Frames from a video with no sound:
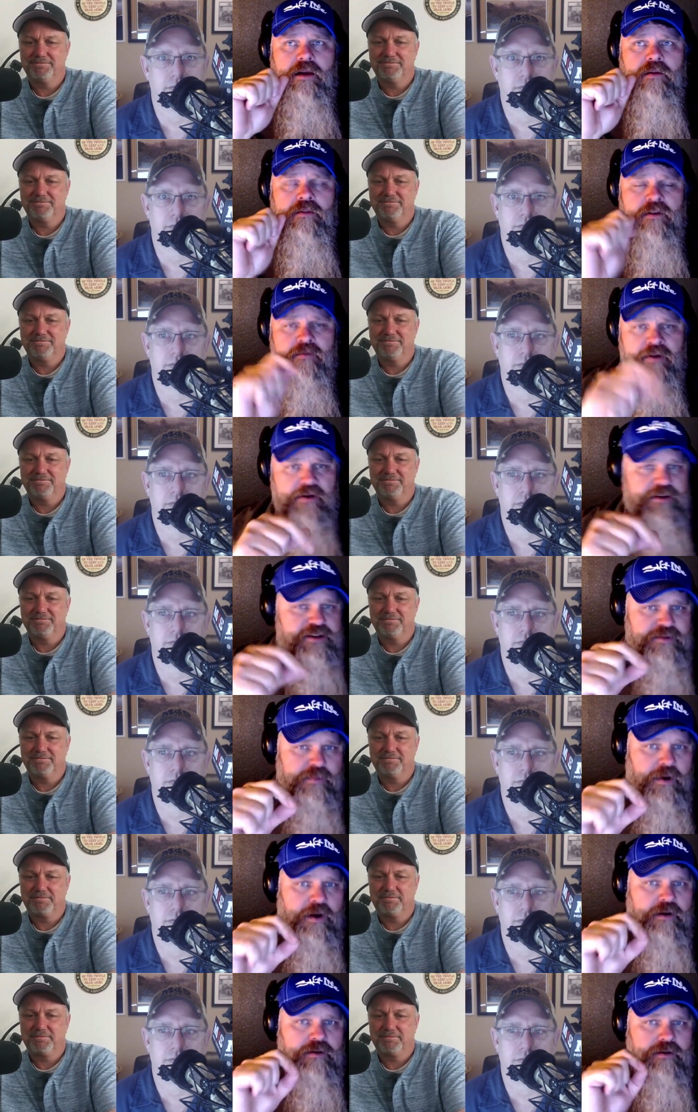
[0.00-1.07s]
Speaker 1: They're very
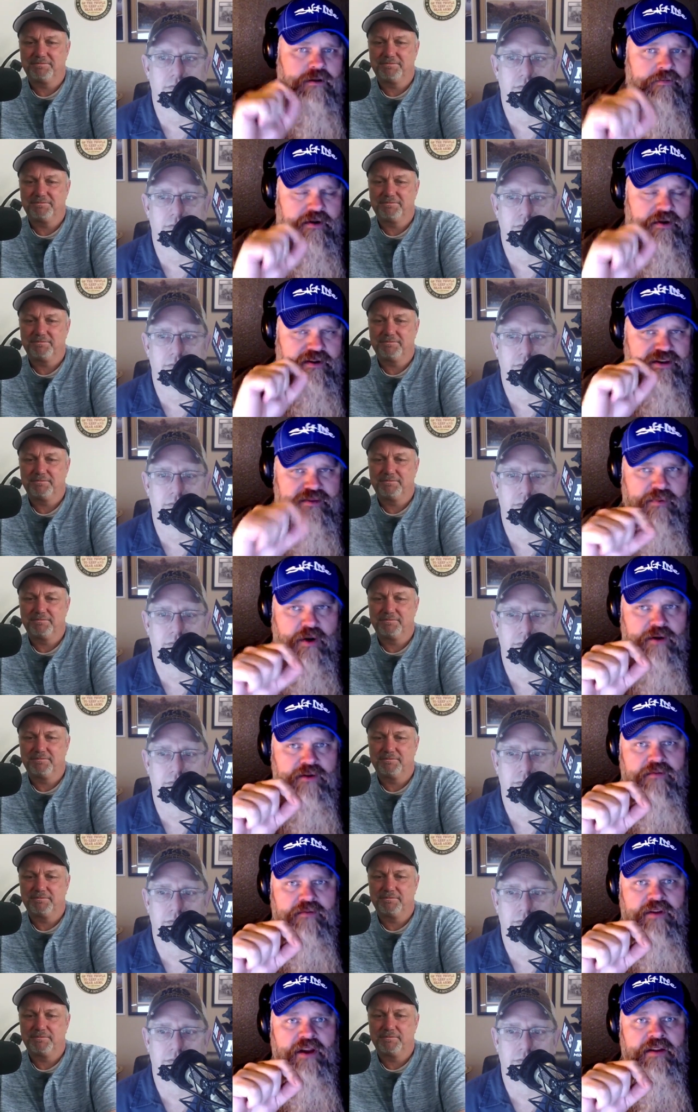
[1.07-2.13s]
smart. They're very
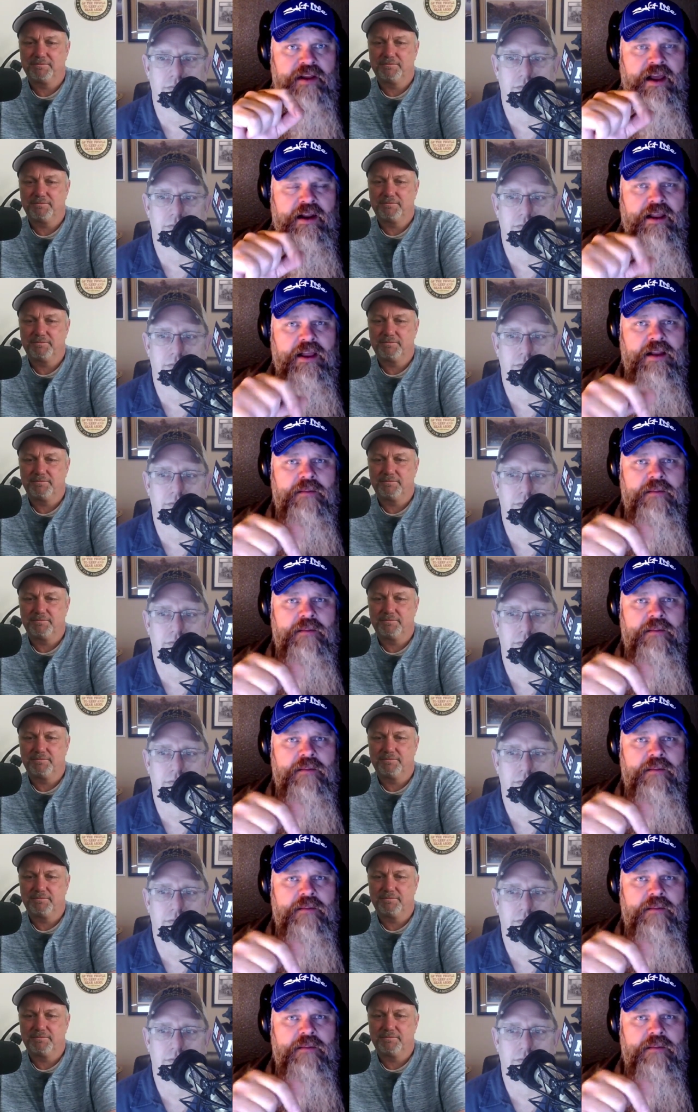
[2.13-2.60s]
smart to have done that.